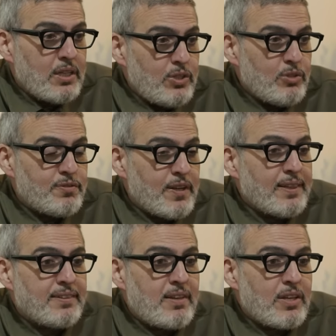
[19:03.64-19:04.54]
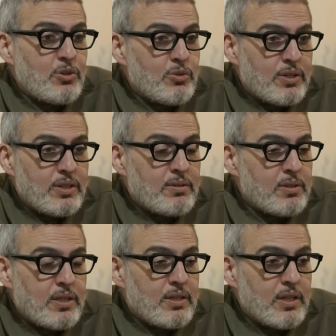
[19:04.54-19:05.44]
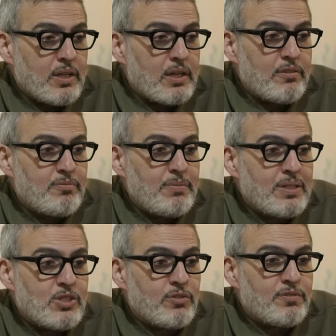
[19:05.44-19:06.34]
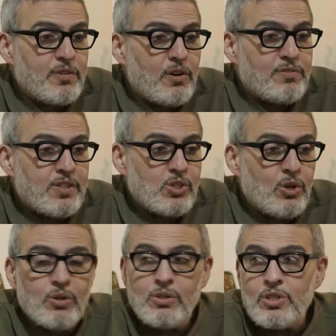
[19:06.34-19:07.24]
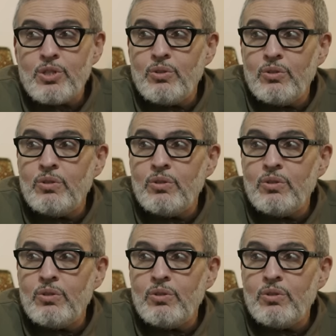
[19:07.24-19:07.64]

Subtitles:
You felt that you were in the kind of midst of this horror show.